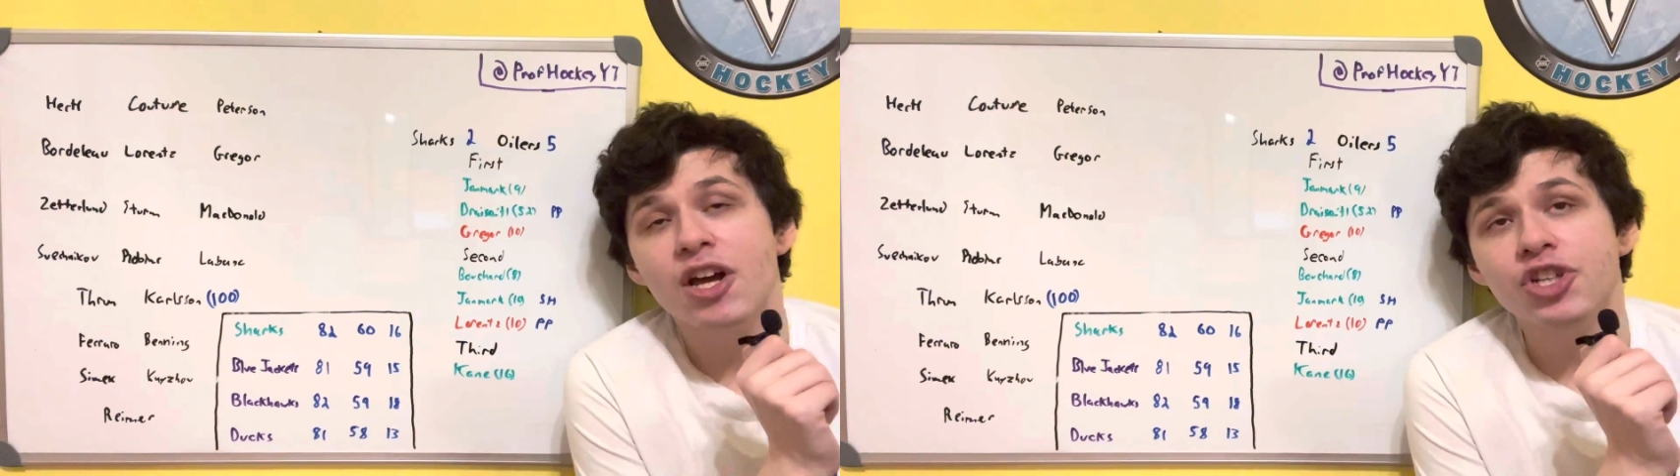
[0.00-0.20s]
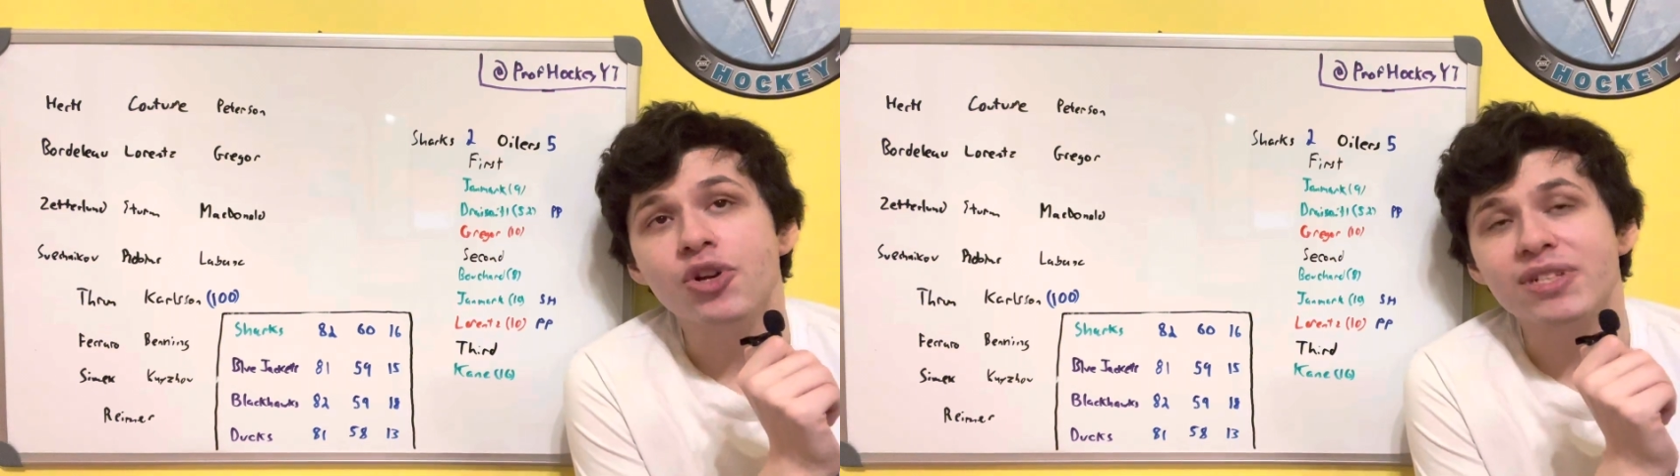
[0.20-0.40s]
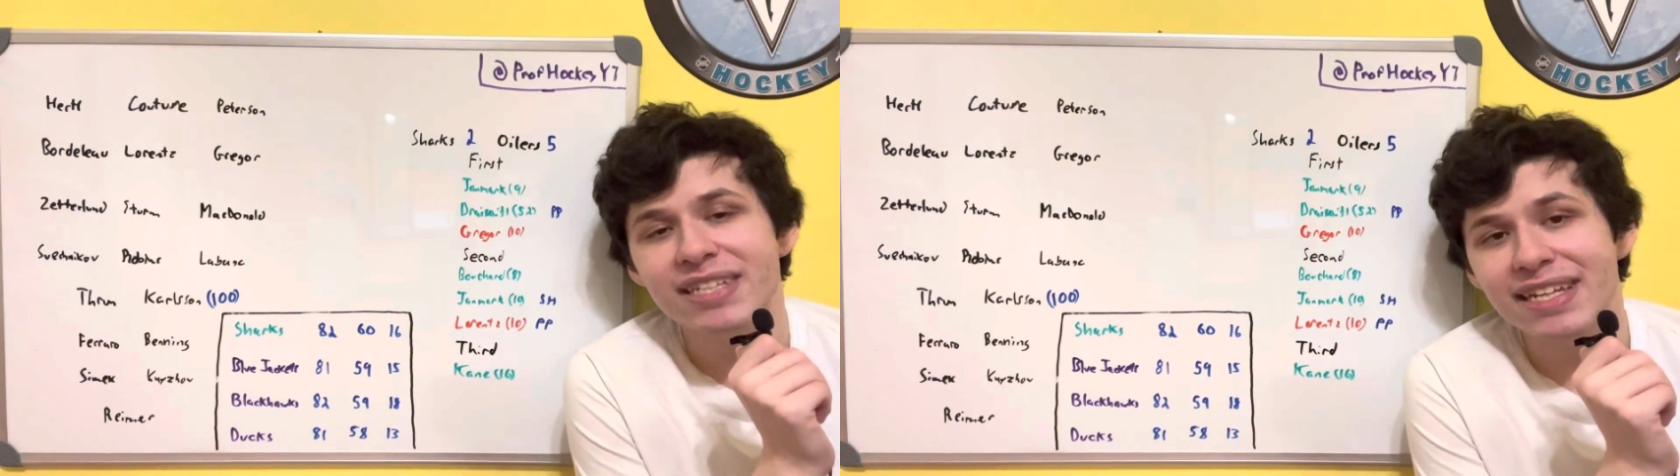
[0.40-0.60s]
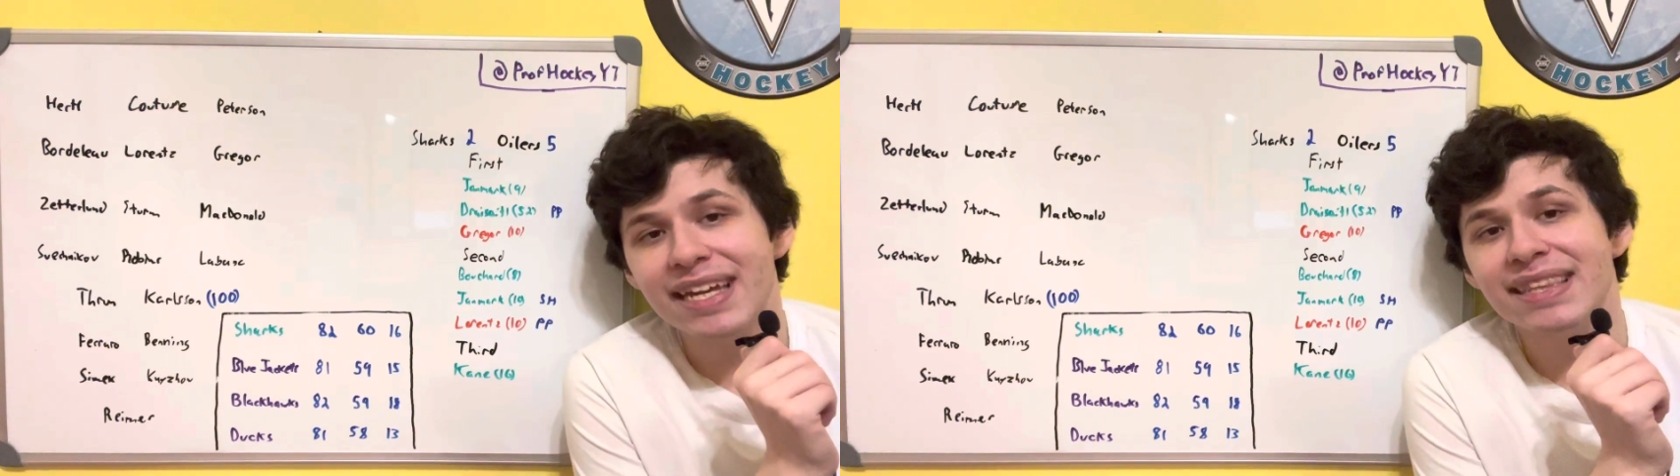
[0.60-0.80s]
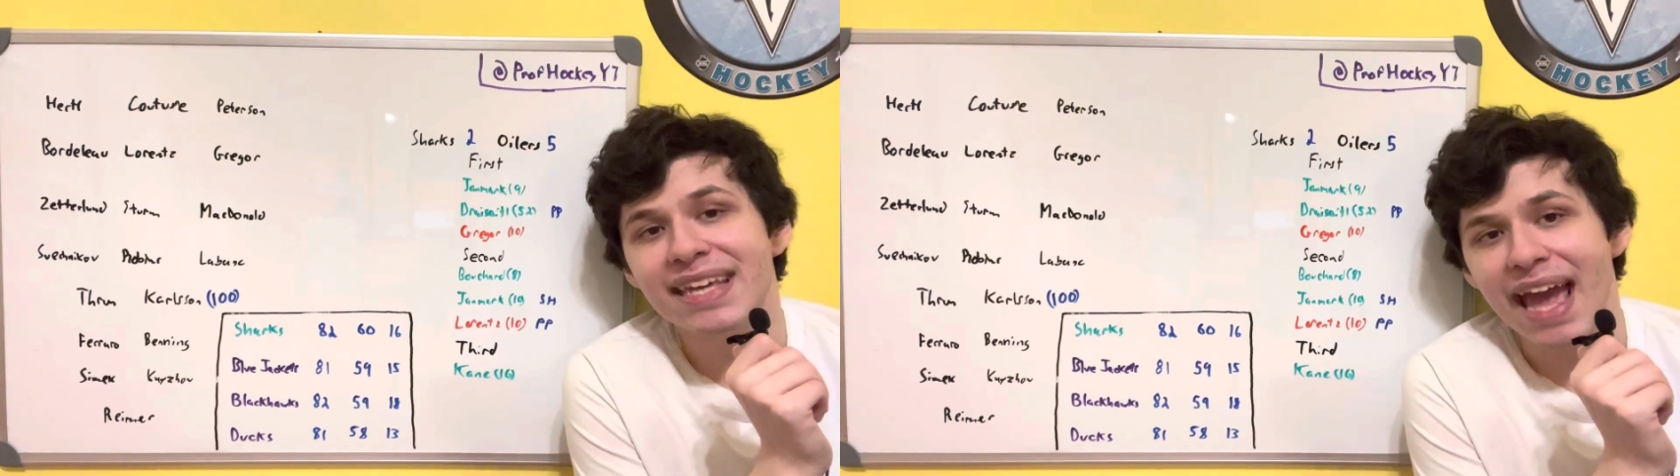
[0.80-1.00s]
you know, sitting
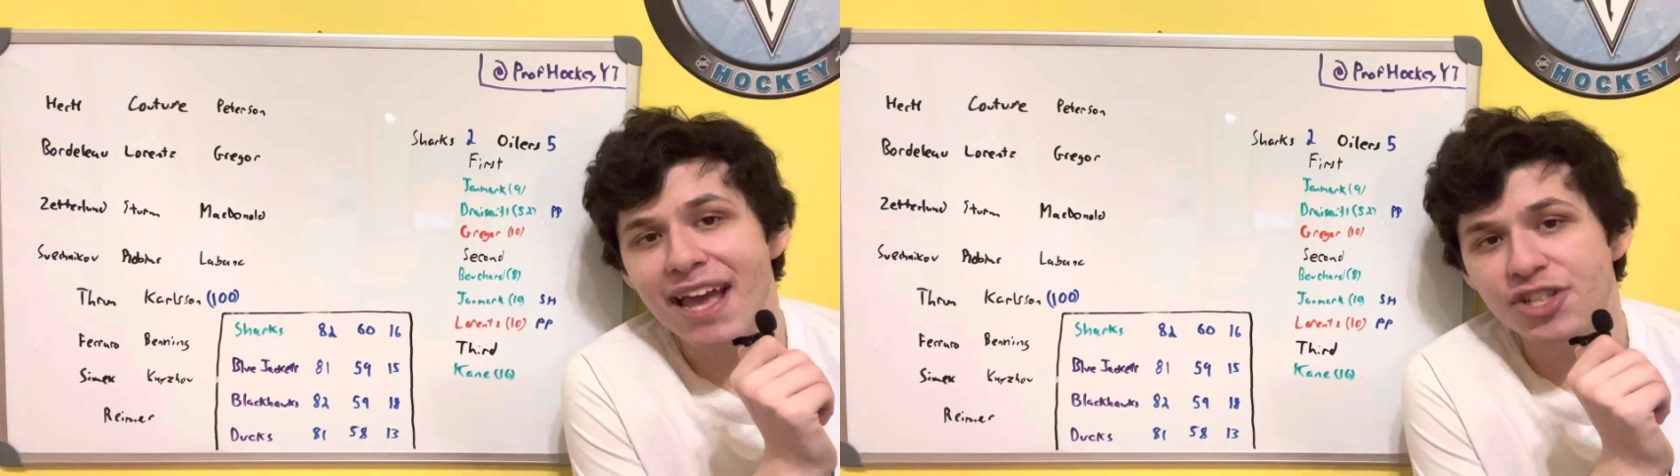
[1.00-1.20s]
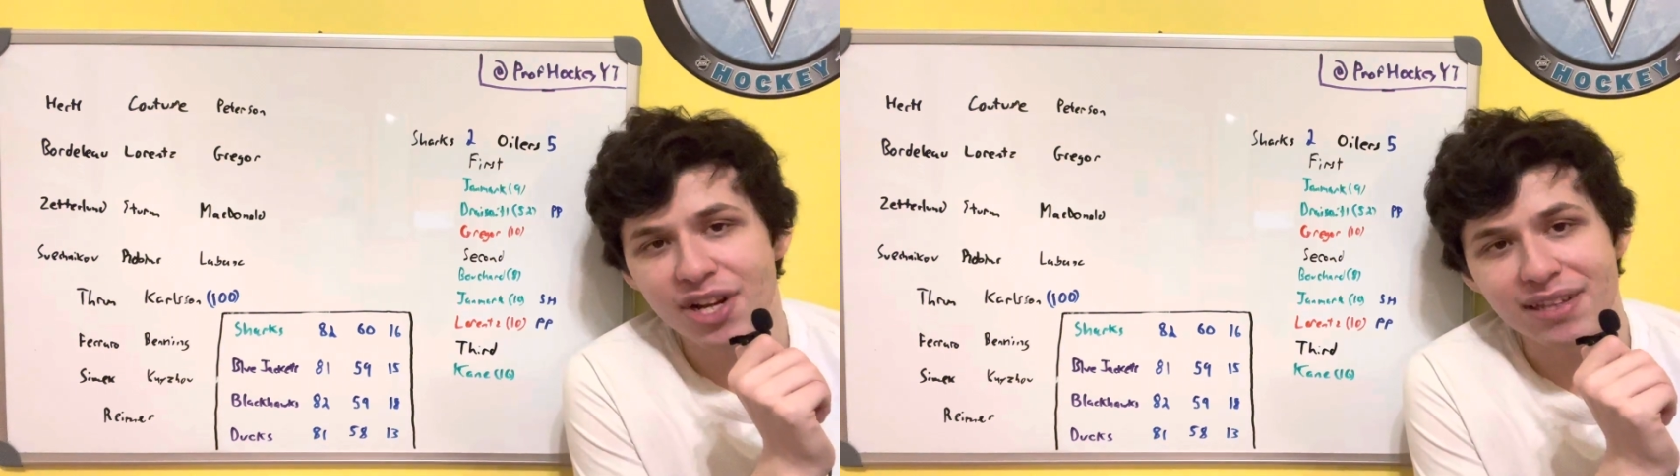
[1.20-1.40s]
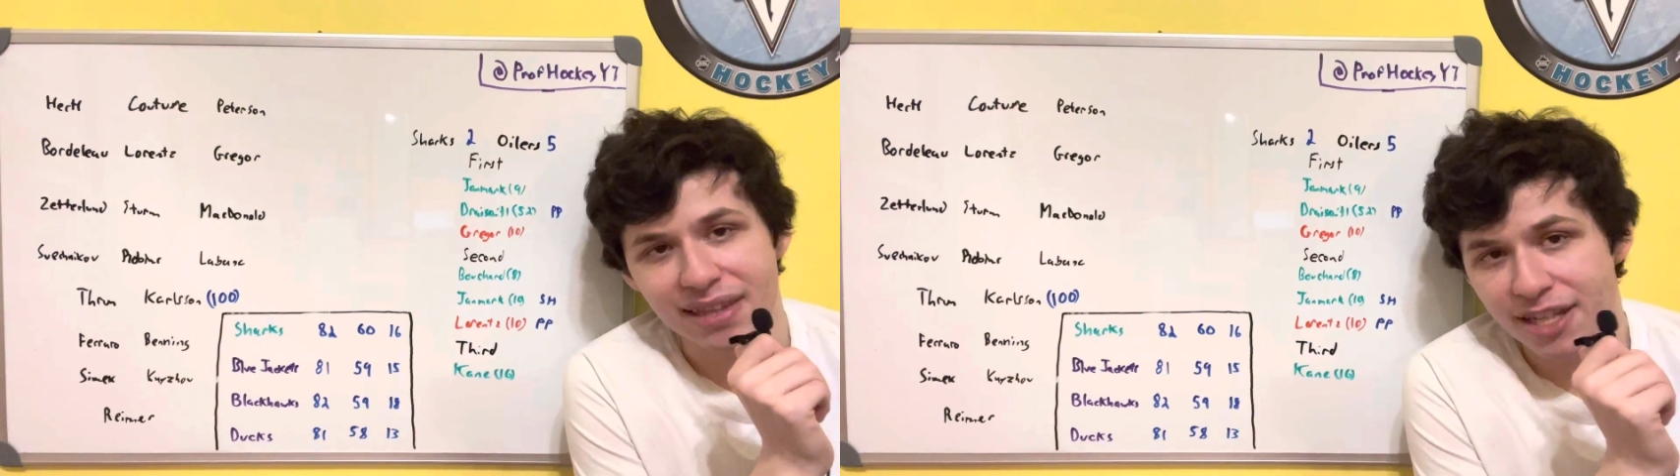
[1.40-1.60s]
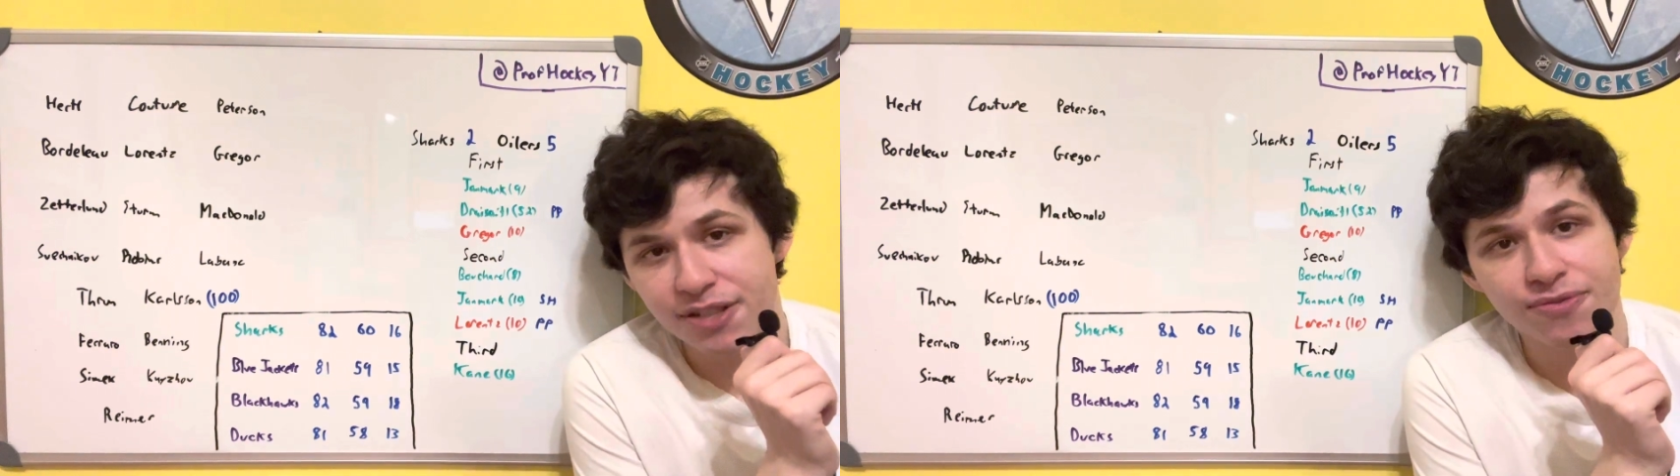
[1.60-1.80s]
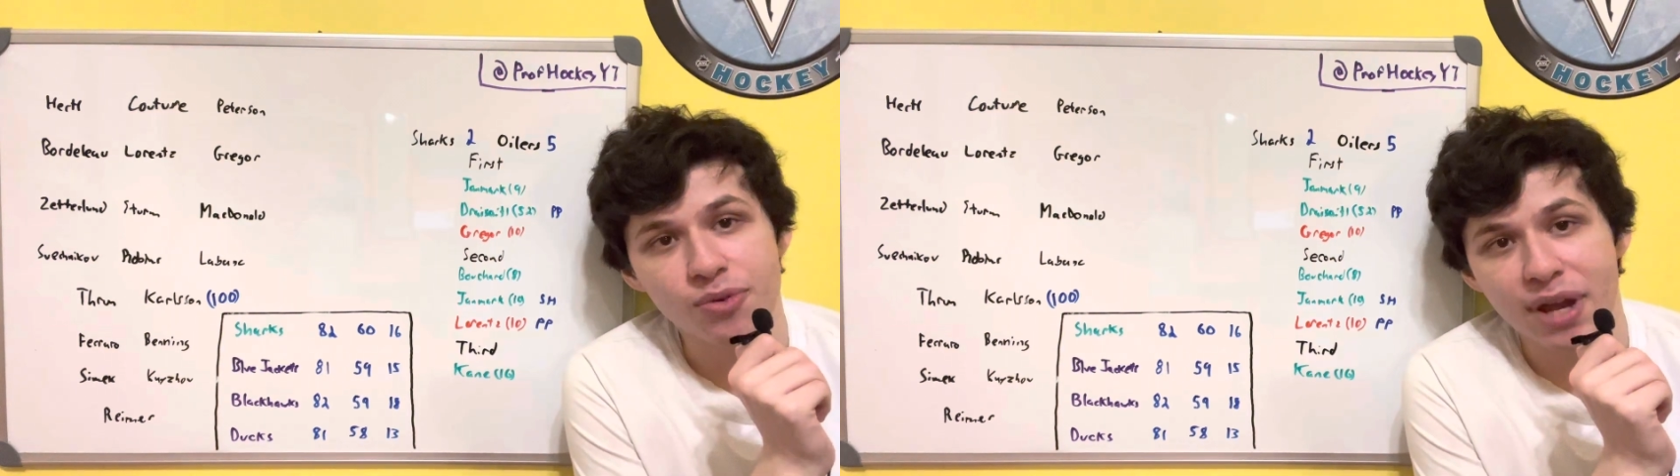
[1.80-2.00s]
in the AHL at least for